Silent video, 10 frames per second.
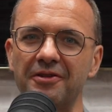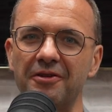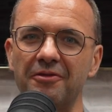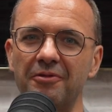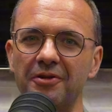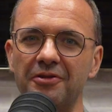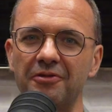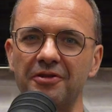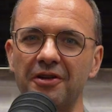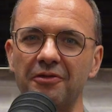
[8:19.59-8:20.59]
oh, what does your
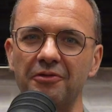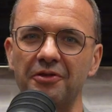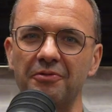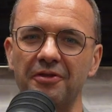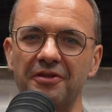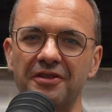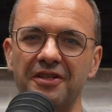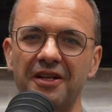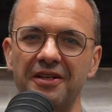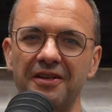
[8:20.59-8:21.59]
son or daughter want to study?